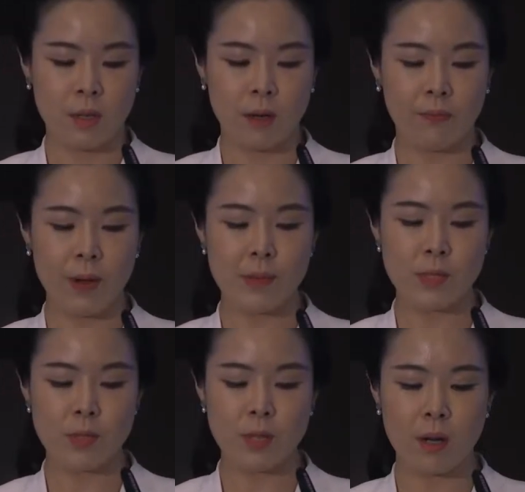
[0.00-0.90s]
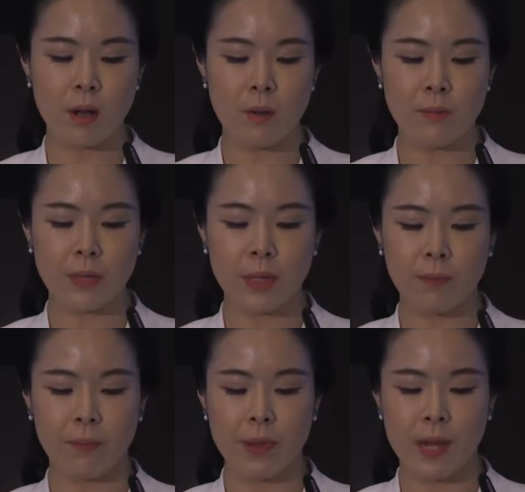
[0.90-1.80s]
A pharmaceutical company
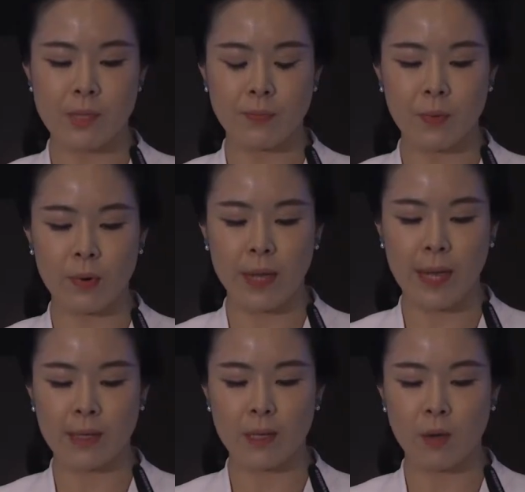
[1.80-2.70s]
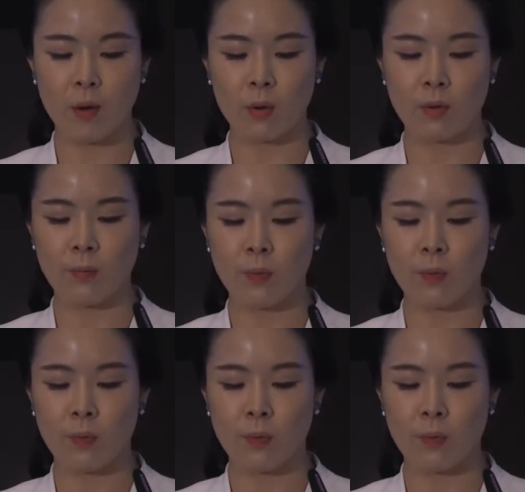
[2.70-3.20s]
applies for a KD code